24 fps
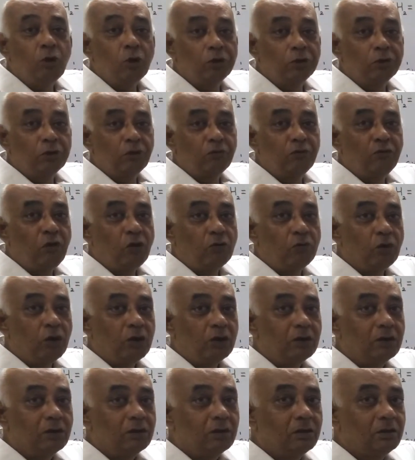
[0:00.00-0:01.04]
molecular
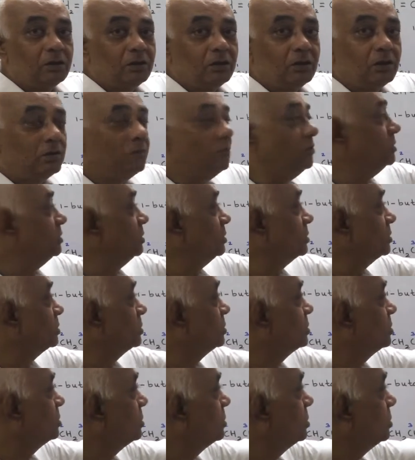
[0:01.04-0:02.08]
formula which
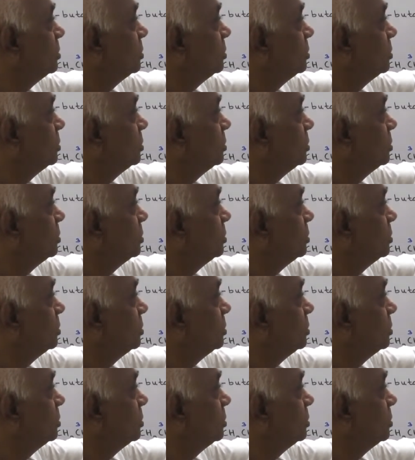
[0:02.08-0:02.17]
is